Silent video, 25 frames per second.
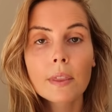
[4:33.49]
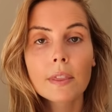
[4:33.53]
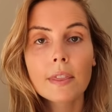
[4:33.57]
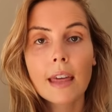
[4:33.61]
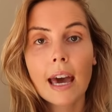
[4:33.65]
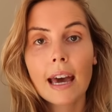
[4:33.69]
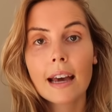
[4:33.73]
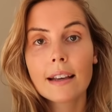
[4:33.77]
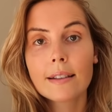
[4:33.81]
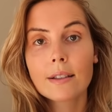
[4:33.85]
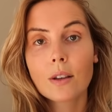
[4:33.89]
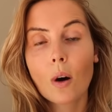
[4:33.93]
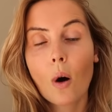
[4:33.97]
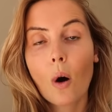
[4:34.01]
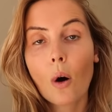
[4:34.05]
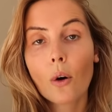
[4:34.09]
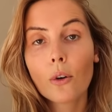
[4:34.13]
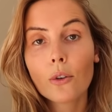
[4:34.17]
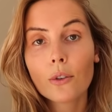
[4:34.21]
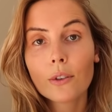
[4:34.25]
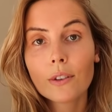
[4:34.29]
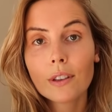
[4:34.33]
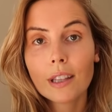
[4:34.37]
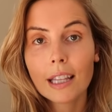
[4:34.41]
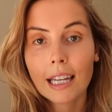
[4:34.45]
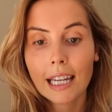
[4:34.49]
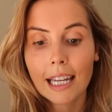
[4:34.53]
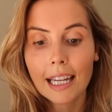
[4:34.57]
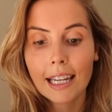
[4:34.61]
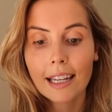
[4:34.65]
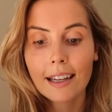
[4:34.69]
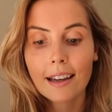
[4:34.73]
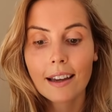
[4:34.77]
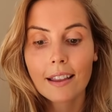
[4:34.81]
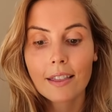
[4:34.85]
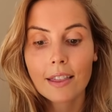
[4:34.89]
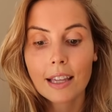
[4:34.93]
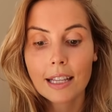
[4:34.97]
there's
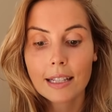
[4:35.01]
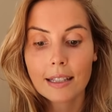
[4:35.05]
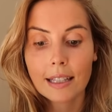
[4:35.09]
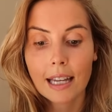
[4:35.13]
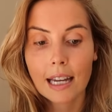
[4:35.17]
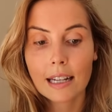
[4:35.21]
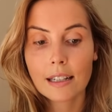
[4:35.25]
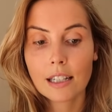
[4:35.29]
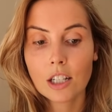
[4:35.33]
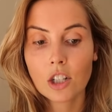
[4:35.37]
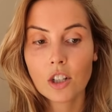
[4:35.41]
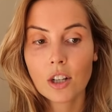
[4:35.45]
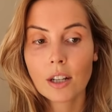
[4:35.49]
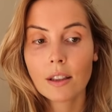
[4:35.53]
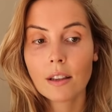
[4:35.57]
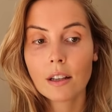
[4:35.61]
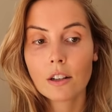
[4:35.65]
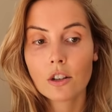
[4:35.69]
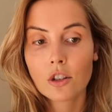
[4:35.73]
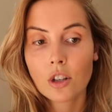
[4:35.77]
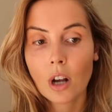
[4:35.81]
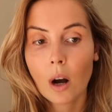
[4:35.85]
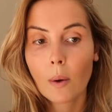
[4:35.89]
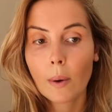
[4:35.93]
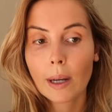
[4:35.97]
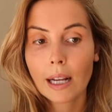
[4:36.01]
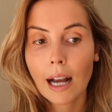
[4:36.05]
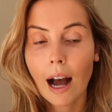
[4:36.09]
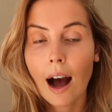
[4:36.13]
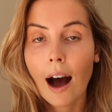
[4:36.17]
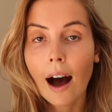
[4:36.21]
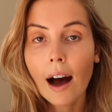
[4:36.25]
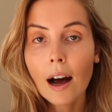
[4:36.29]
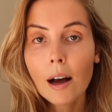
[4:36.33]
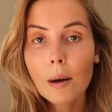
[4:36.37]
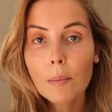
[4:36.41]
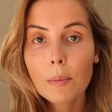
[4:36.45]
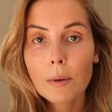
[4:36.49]
only this condition that's showing
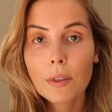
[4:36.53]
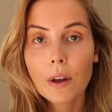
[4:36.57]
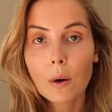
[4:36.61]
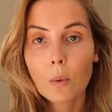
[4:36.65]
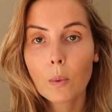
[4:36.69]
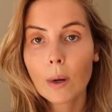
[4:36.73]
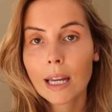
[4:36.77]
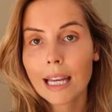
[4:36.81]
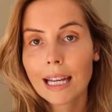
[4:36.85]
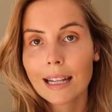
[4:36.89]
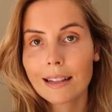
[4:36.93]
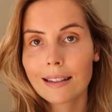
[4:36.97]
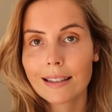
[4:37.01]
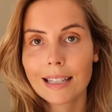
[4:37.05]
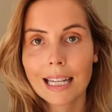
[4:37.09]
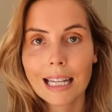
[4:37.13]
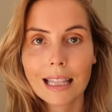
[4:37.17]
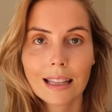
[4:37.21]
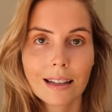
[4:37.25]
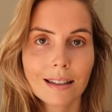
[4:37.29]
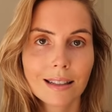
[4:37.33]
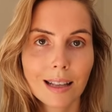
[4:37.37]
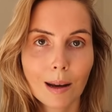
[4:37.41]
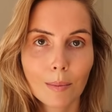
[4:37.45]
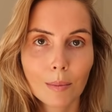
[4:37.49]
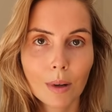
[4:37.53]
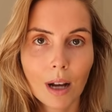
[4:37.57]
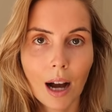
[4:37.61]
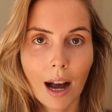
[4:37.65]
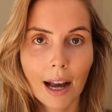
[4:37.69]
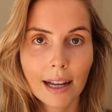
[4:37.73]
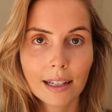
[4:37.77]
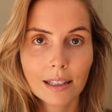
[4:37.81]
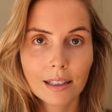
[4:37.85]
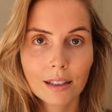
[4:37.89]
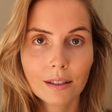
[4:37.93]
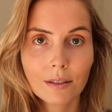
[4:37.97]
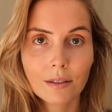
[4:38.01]
up that we can see that some
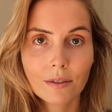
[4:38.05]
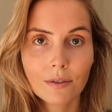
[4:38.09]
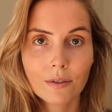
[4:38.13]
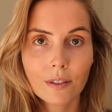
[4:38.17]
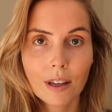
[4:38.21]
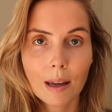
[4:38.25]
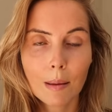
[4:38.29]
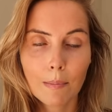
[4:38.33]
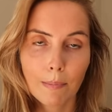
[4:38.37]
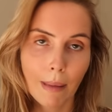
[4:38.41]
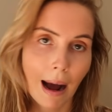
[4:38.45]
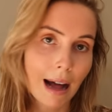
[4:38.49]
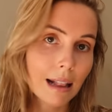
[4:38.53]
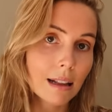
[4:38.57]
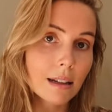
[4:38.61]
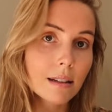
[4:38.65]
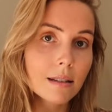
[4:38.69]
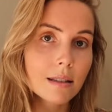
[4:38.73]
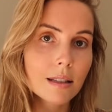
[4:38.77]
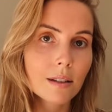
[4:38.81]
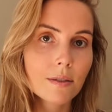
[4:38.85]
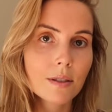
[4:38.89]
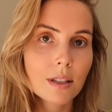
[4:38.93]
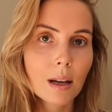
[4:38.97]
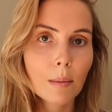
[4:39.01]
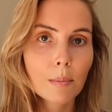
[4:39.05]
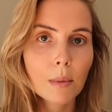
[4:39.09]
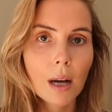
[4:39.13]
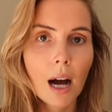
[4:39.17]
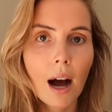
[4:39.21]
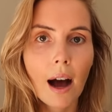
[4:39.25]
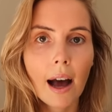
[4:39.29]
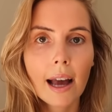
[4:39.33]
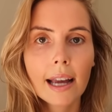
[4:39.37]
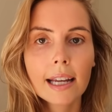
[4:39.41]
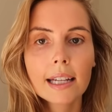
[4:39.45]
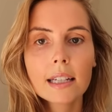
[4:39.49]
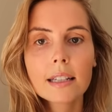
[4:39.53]
kind of imbalance of some
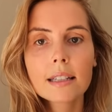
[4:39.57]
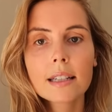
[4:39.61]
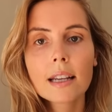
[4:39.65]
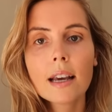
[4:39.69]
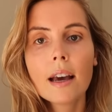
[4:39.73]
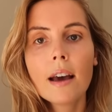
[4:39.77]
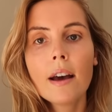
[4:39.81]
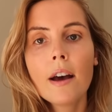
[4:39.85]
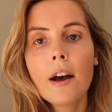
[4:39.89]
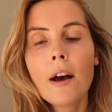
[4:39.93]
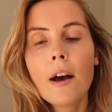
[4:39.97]
kind.